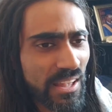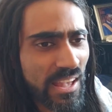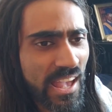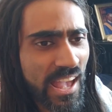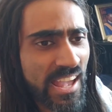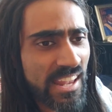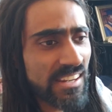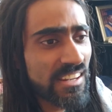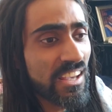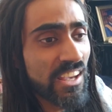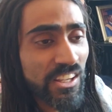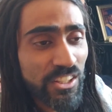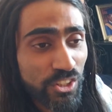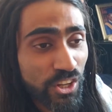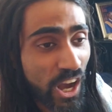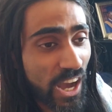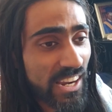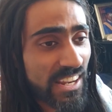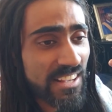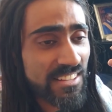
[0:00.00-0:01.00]
And
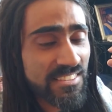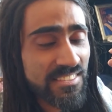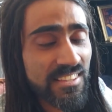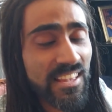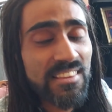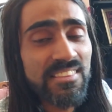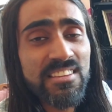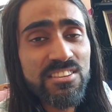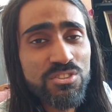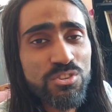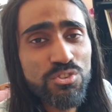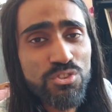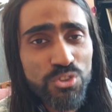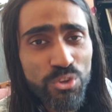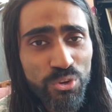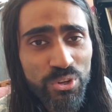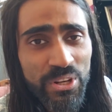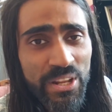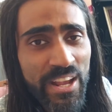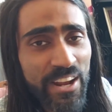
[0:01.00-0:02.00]
God had said, this is
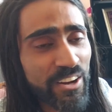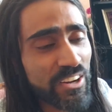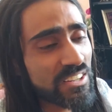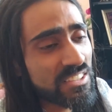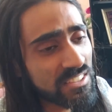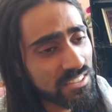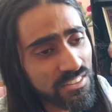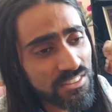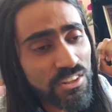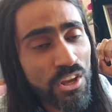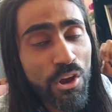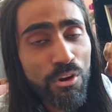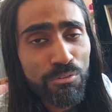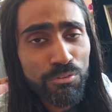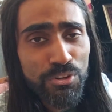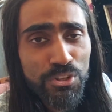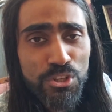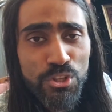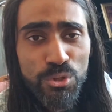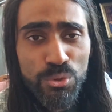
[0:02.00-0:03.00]
your inheritance
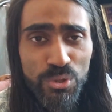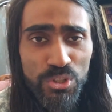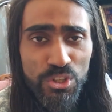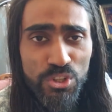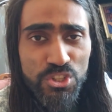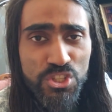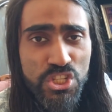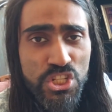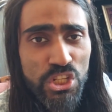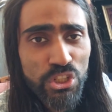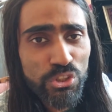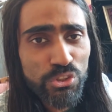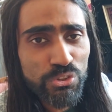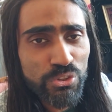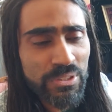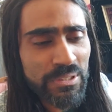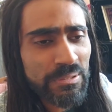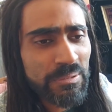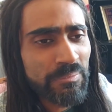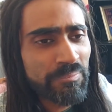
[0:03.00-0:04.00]
for you and your
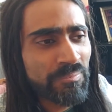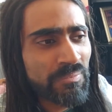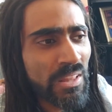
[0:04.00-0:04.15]
children.